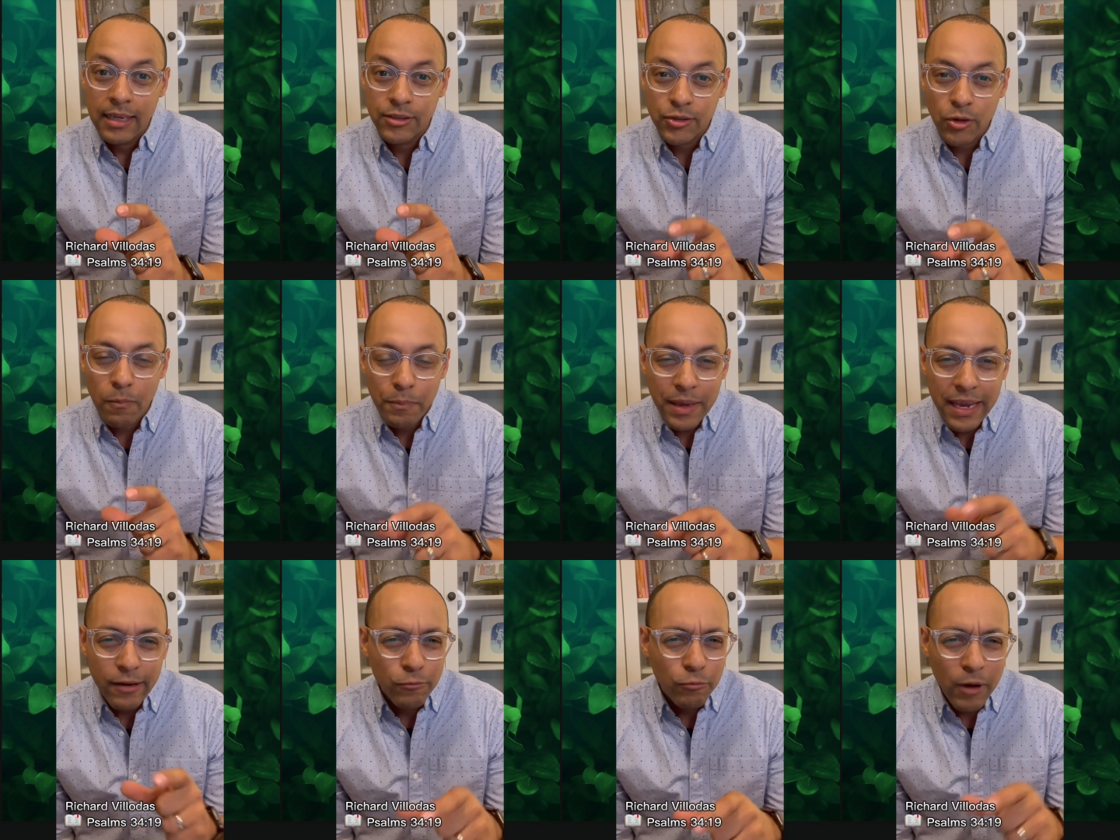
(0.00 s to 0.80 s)
And so
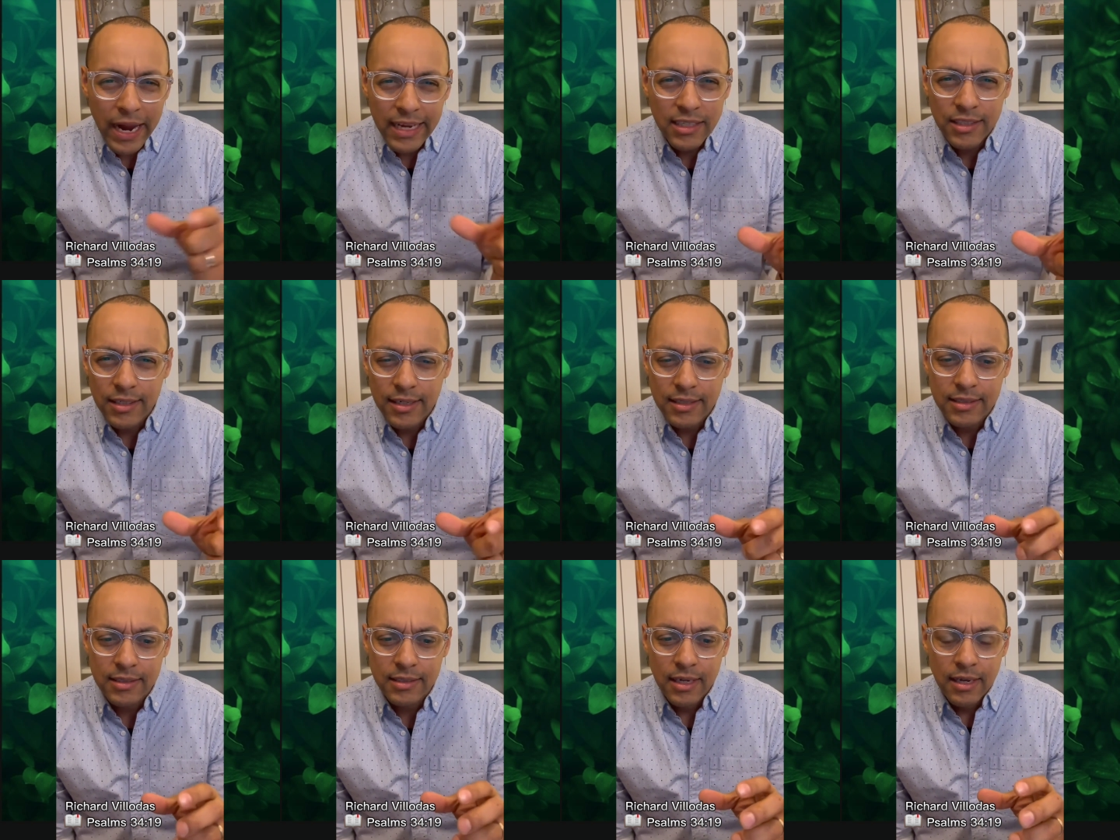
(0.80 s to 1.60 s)
being
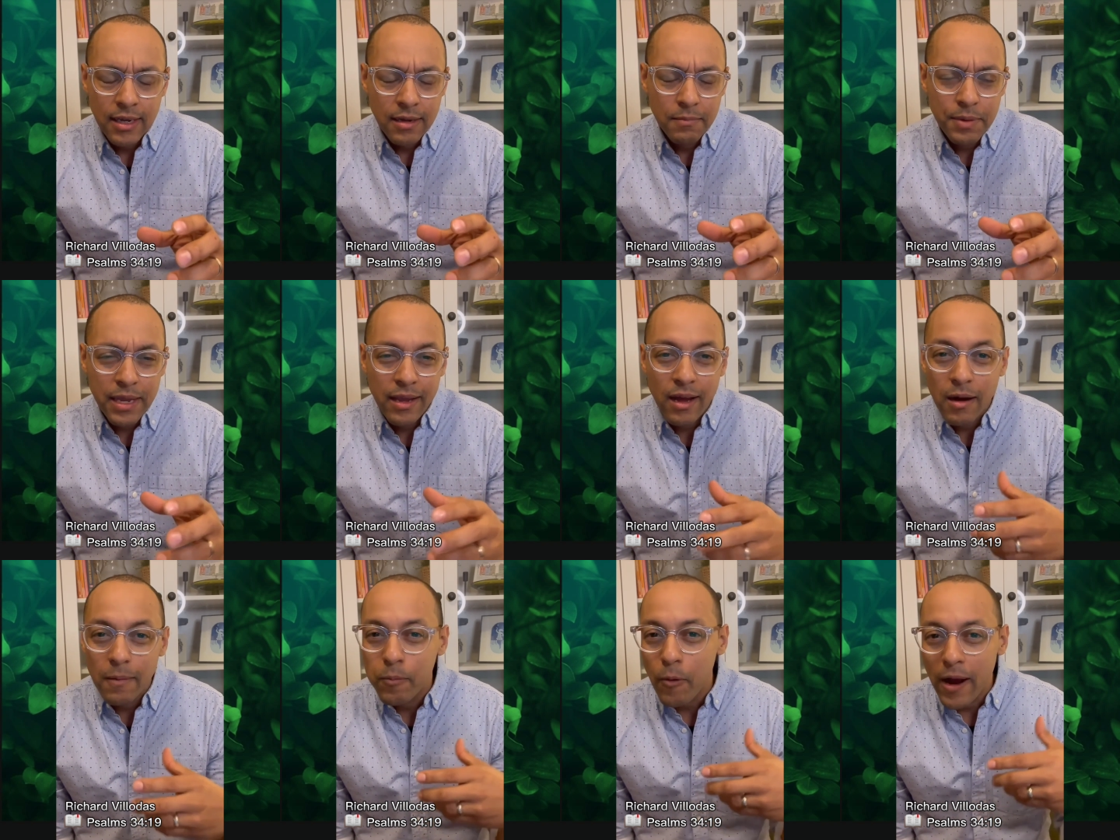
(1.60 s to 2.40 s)
righteous, being
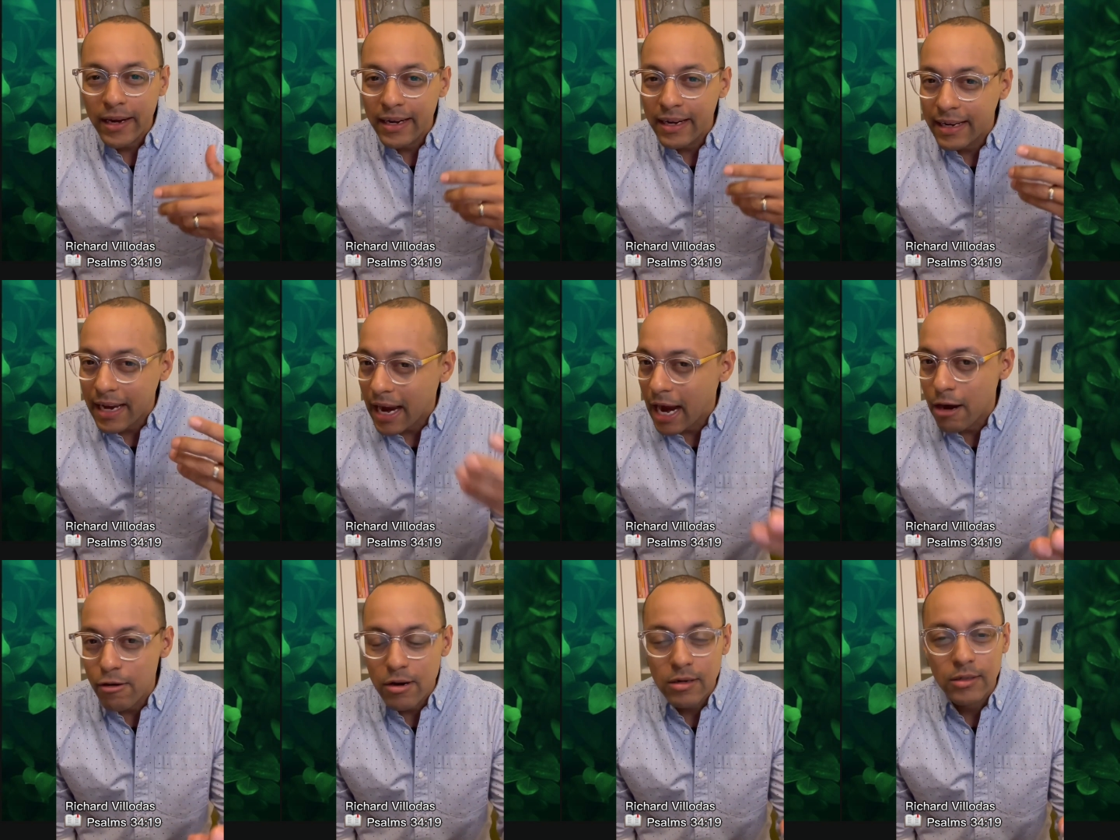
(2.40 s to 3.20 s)
upright in
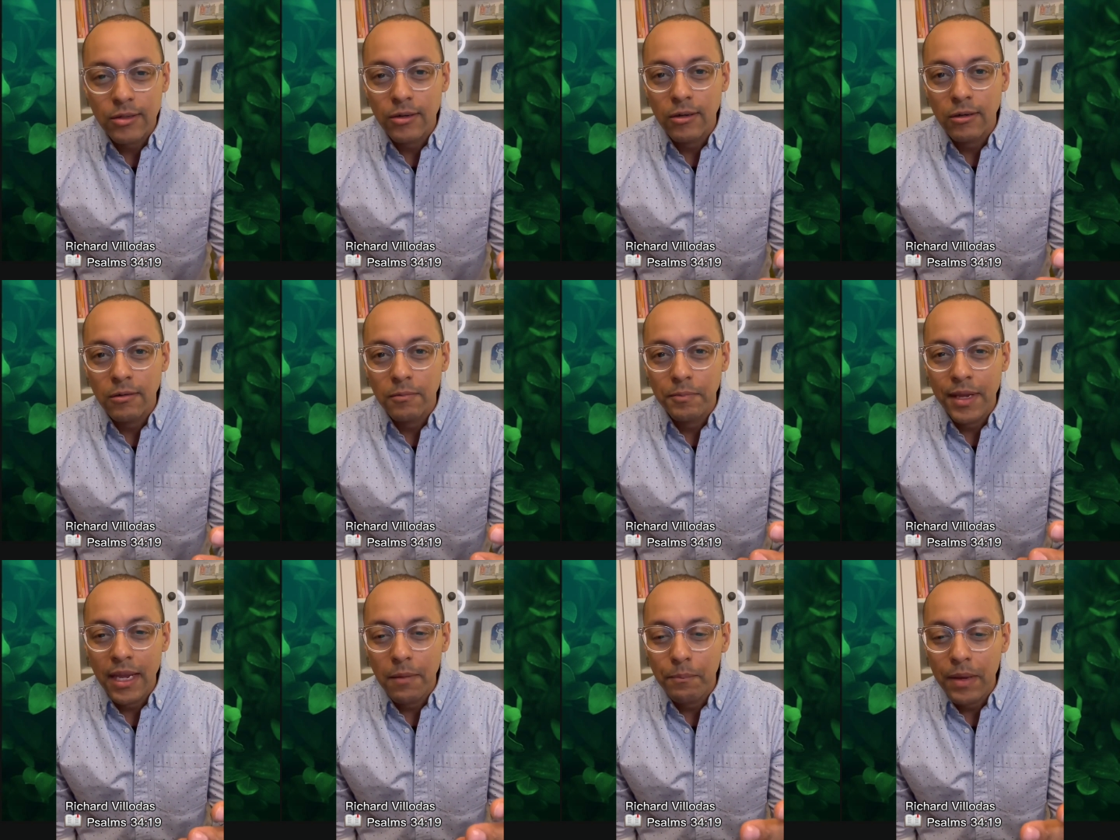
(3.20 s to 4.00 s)
character,
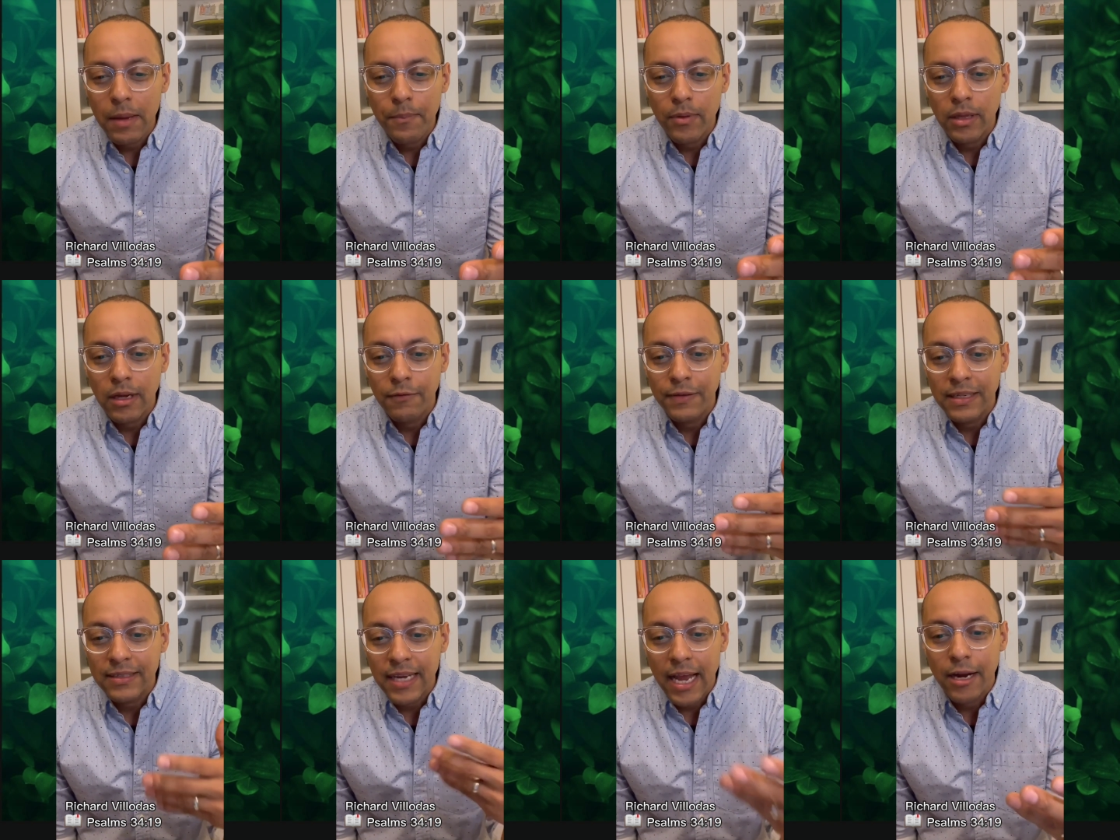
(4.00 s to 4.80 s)
being people of
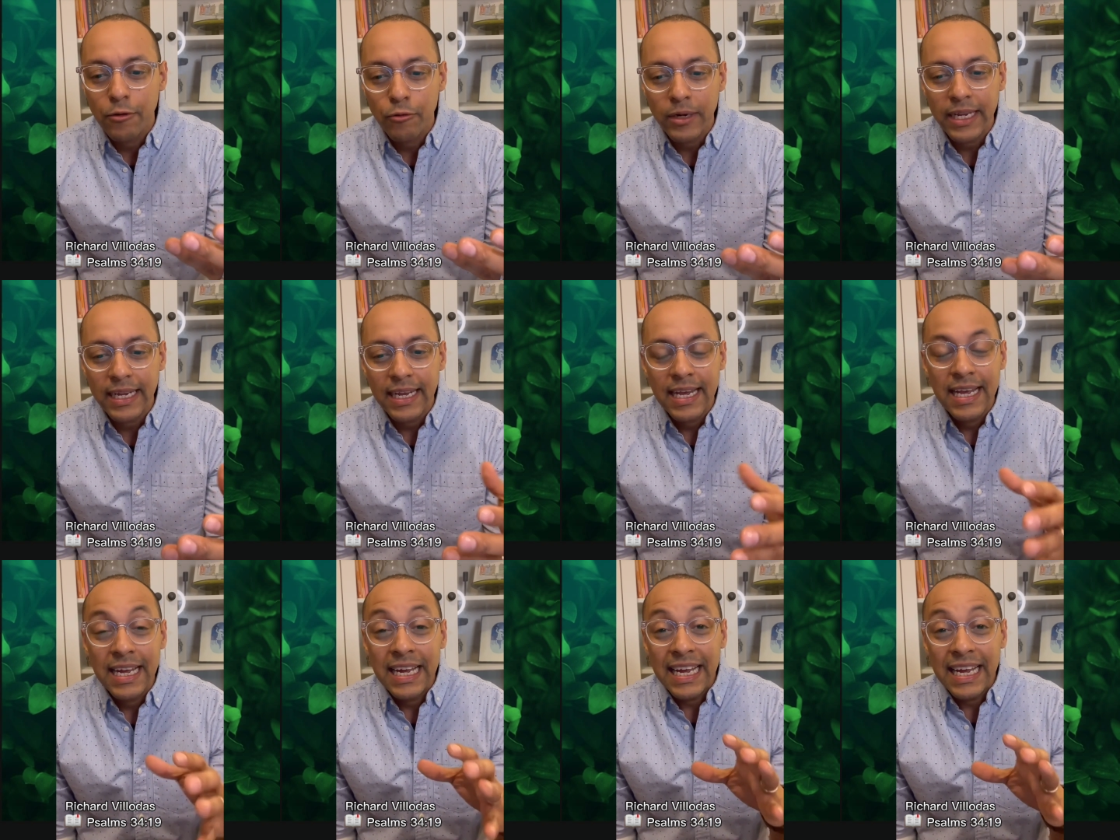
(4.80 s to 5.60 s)
integrity,
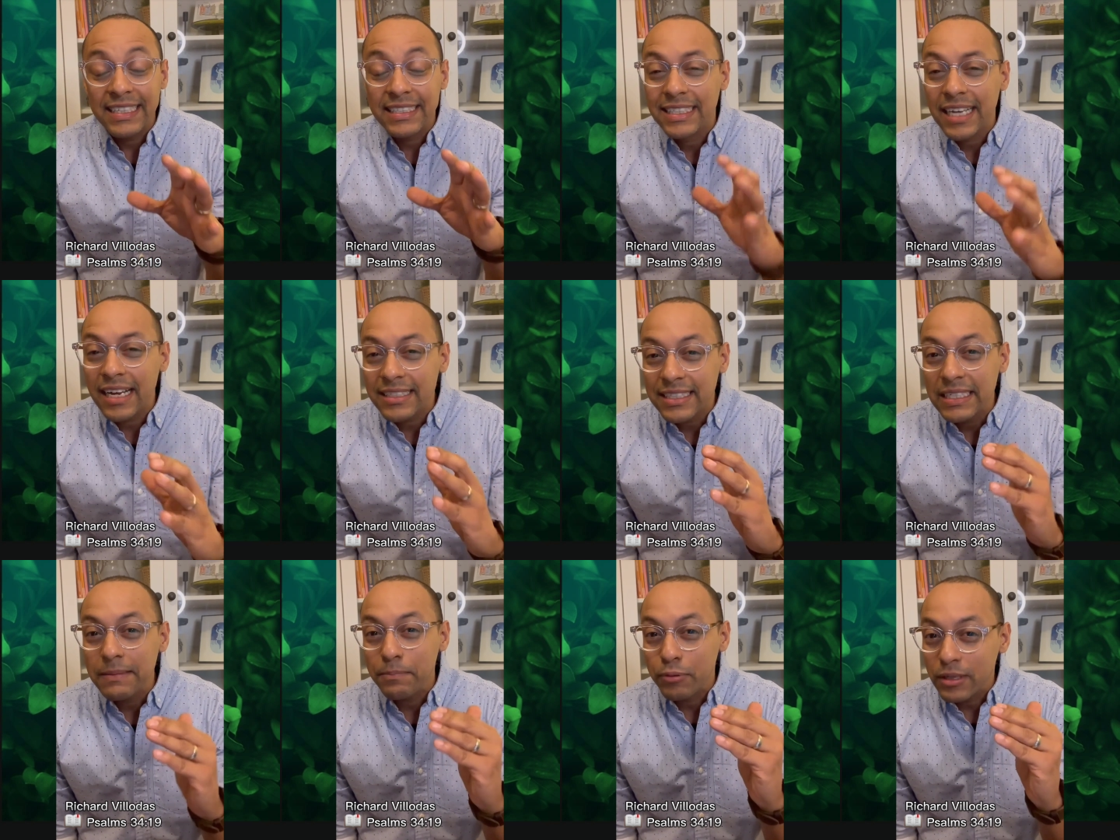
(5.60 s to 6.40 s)
it
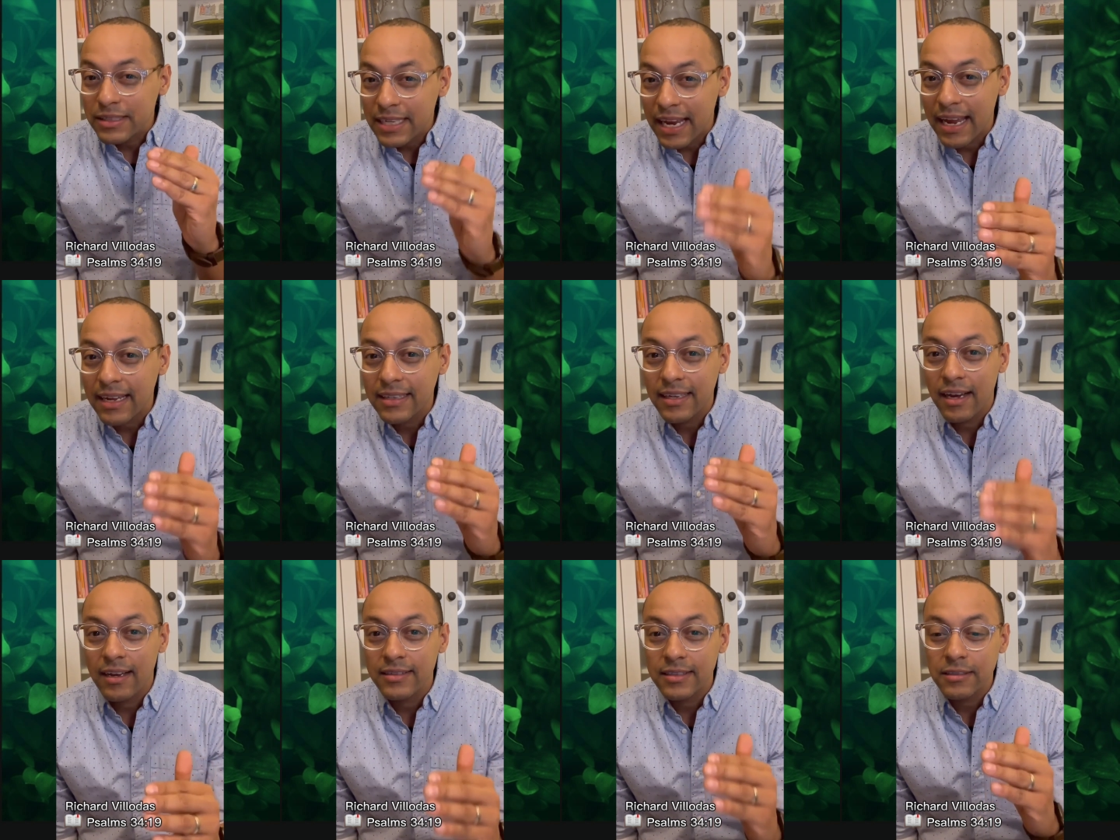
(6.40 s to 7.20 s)
doesn't protect
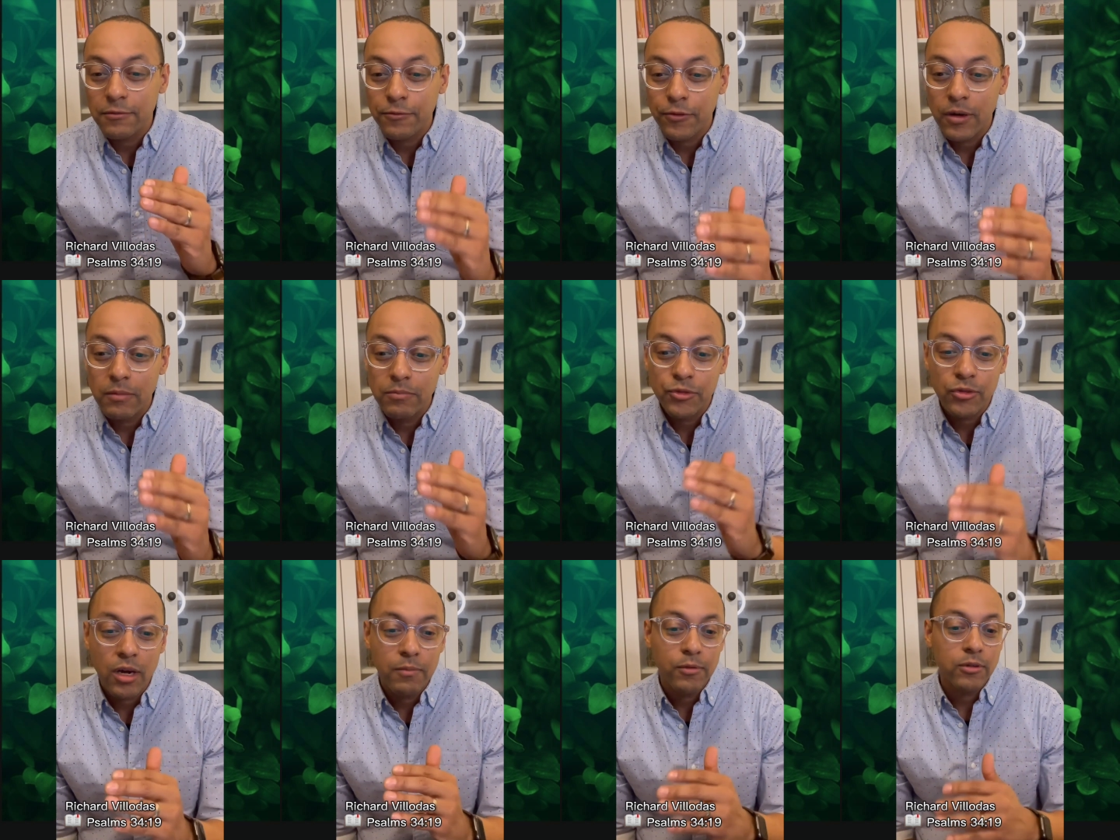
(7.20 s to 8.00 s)
us from
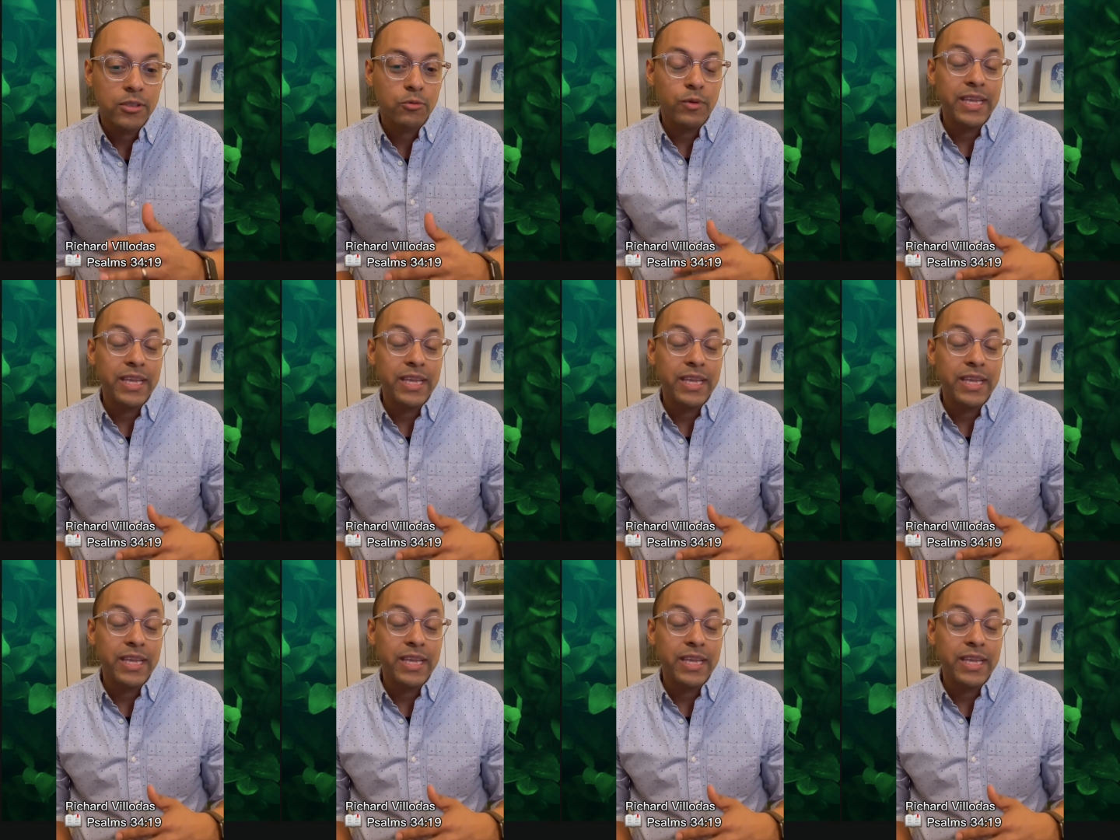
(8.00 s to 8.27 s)
troubles.